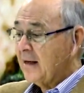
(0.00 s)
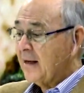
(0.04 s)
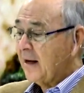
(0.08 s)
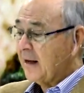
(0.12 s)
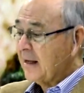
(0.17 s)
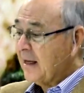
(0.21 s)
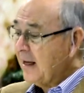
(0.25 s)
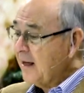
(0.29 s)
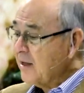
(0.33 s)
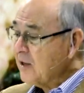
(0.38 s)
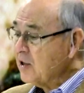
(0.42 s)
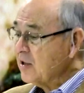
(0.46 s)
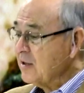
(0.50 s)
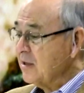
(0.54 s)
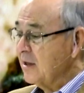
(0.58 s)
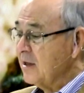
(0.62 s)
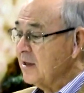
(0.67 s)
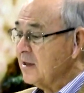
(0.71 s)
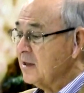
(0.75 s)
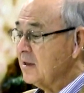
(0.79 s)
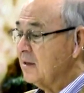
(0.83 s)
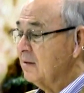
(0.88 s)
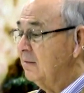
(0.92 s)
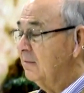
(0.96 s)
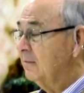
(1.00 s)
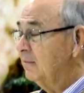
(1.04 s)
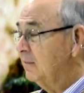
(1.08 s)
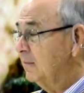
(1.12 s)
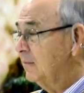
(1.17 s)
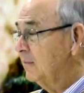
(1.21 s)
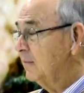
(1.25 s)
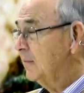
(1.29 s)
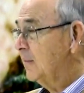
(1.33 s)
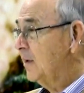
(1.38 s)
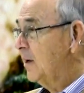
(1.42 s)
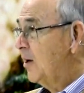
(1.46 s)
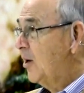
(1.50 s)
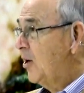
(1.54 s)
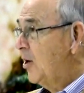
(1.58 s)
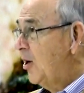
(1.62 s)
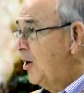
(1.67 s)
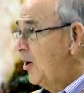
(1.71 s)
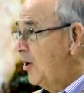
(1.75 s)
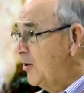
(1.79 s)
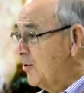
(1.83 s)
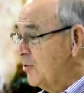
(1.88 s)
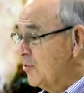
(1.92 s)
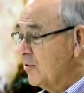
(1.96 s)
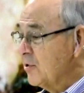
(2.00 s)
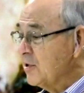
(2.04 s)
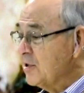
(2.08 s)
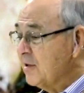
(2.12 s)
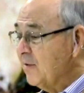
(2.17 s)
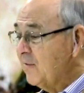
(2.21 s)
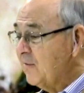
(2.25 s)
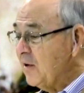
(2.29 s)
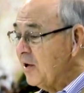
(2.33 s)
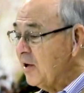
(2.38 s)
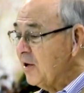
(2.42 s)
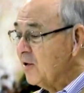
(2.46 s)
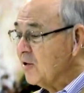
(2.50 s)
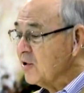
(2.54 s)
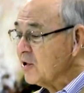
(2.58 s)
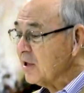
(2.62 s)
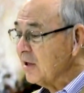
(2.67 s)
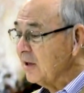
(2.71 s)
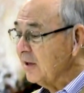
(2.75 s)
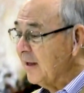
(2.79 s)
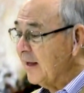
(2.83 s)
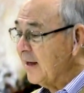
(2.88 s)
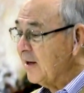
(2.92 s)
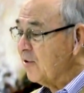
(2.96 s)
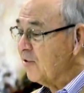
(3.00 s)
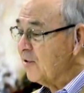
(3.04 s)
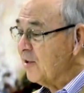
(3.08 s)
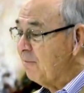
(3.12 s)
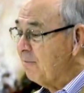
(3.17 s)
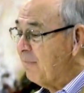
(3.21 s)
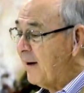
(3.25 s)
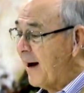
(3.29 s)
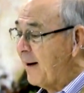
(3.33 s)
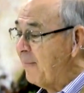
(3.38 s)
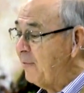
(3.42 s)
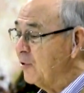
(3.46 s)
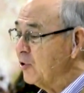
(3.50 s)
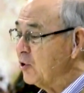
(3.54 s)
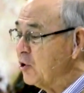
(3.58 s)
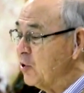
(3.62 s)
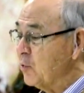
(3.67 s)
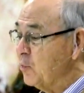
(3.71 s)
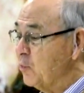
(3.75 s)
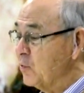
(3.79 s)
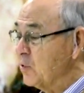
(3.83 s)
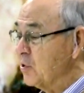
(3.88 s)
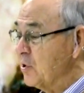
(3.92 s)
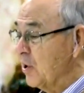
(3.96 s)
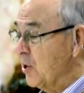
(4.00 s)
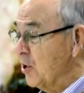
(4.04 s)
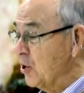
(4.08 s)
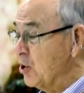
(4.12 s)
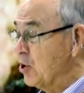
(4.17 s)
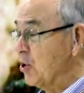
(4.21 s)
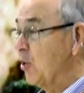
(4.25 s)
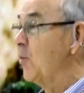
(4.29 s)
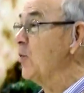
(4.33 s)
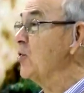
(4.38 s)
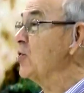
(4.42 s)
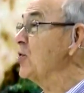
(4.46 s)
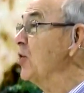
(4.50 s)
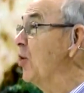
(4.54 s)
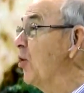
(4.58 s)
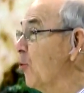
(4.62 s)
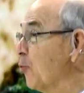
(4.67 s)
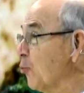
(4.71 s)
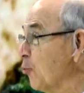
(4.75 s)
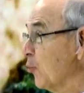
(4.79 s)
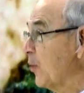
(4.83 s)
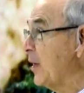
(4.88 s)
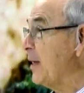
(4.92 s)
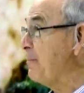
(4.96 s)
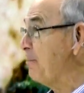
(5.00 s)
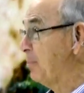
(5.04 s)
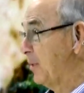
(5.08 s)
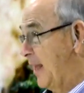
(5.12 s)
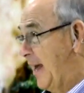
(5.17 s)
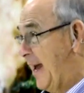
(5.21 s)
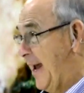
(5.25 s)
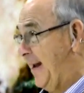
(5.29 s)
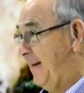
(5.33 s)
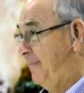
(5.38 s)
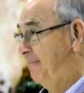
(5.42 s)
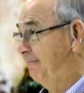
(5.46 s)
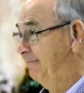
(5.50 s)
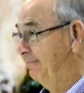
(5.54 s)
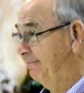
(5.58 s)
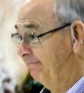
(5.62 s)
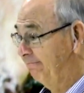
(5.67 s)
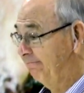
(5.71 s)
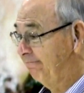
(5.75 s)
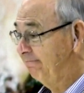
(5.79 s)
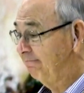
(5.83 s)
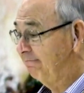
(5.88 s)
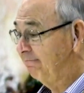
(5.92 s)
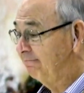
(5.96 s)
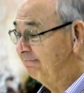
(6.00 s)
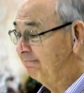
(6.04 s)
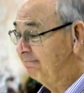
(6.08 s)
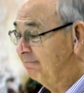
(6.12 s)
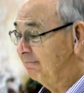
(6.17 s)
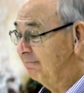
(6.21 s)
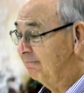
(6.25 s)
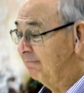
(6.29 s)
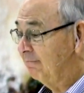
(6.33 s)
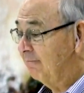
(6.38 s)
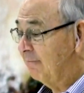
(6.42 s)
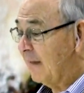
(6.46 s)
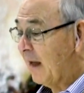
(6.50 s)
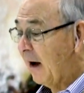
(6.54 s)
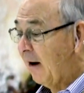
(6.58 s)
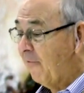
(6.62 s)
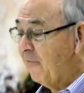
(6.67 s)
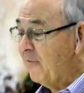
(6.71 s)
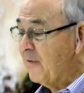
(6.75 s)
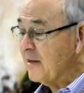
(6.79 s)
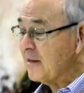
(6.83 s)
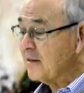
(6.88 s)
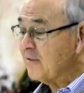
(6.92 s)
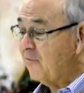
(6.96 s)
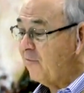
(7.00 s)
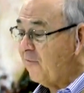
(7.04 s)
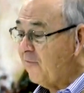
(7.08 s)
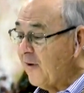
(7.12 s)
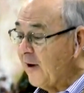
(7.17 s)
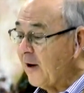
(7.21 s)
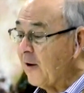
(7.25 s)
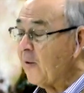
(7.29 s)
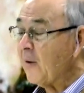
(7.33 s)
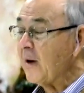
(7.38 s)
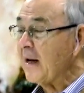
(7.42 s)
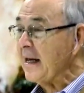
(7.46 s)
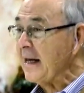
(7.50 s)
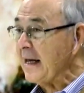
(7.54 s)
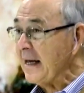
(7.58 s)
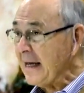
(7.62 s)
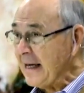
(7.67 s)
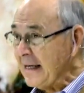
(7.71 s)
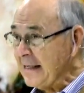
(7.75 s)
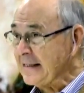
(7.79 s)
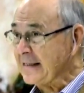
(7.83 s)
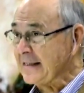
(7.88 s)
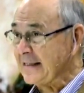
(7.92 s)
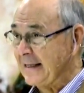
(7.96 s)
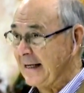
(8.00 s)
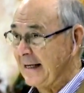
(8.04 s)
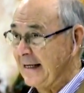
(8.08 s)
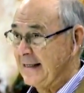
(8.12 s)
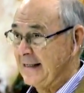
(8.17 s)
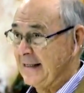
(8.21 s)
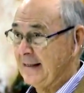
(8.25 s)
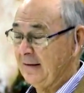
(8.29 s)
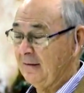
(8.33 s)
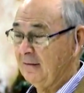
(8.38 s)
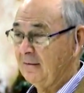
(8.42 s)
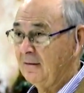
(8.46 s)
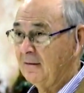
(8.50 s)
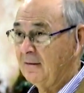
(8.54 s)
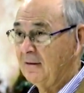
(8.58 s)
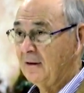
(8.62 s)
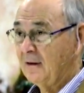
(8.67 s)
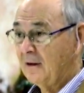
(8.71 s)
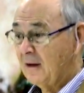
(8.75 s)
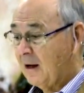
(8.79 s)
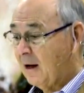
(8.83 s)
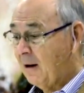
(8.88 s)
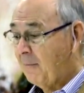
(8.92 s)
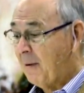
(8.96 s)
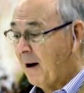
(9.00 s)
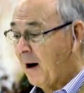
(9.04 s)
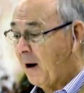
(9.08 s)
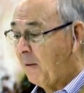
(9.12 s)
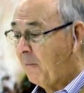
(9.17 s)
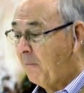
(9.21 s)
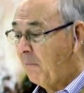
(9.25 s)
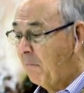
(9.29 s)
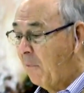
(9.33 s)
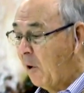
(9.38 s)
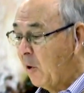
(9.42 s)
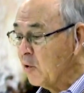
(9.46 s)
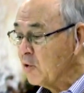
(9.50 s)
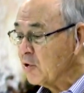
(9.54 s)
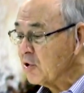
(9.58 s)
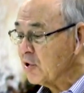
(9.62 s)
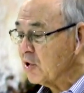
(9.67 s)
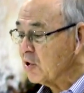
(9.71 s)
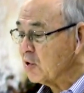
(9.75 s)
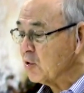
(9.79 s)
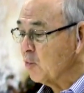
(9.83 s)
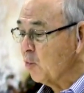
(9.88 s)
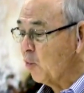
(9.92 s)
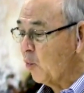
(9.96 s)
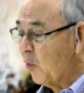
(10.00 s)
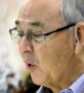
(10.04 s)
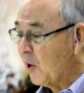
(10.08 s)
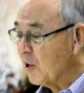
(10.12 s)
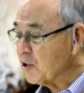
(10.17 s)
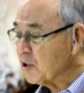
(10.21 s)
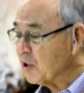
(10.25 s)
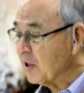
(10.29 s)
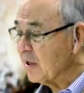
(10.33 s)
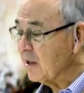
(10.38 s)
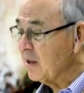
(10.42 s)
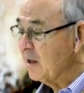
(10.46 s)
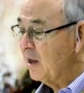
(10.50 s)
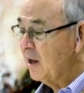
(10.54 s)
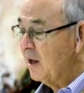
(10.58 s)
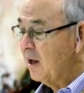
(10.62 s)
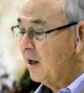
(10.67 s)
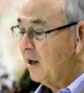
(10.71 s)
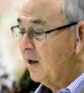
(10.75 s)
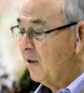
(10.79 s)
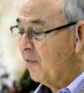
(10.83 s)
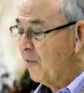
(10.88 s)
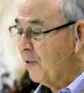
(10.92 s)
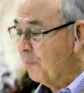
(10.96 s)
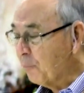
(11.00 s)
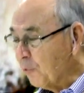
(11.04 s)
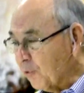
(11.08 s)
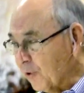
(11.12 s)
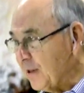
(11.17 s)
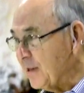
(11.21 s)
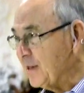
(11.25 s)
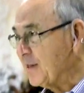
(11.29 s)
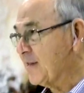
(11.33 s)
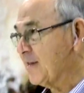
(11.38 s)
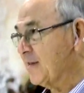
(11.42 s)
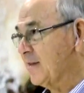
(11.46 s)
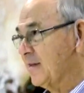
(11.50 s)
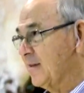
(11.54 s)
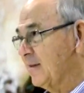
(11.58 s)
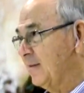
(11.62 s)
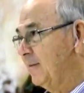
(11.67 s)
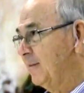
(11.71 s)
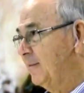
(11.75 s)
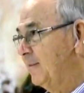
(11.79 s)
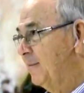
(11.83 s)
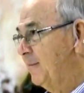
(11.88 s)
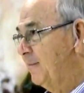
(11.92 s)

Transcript: Now, catch this. Hundreds of years later, the Bible was going to show us a replay of this very incident about Moses washing the priests.